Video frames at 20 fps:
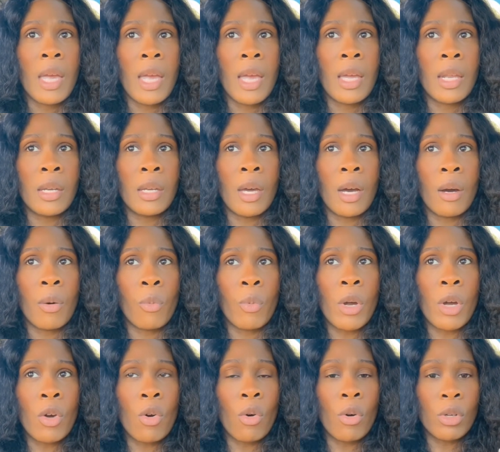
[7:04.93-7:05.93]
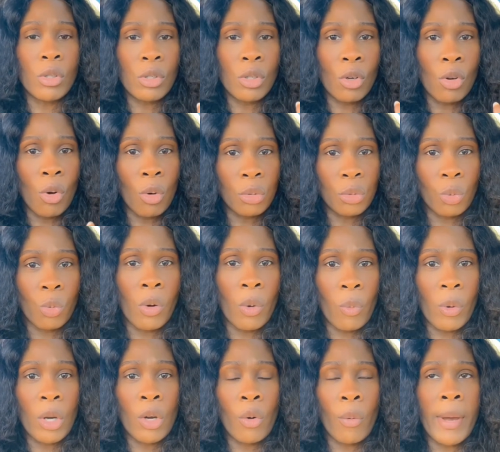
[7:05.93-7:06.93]
And we're going to go through
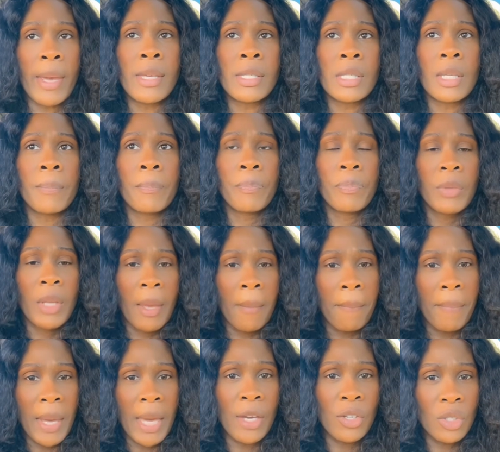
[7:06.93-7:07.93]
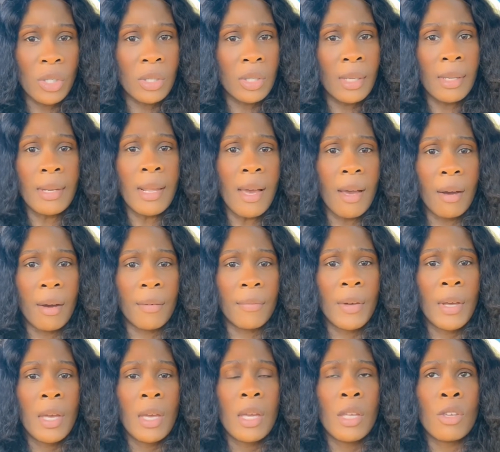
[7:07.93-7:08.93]
it with grace and patience and love,